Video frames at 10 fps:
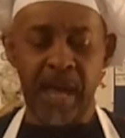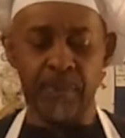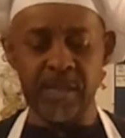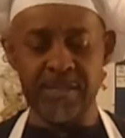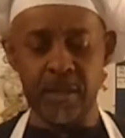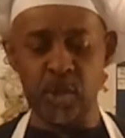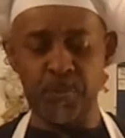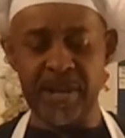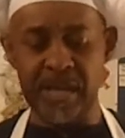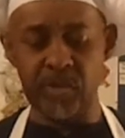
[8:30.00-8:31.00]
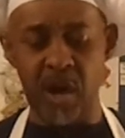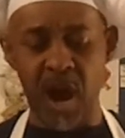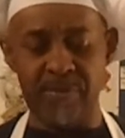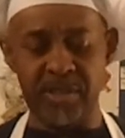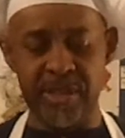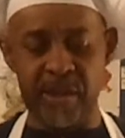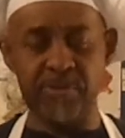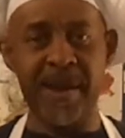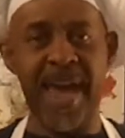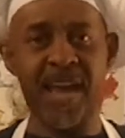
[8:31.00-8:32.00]
I'm releasing a supernatural harvest today
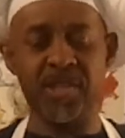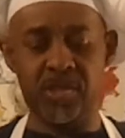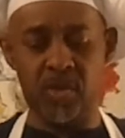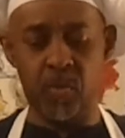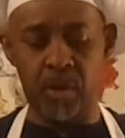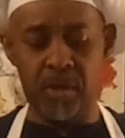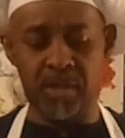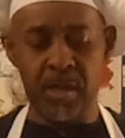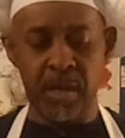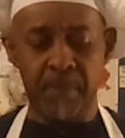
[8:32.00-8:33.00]
with my actions and words.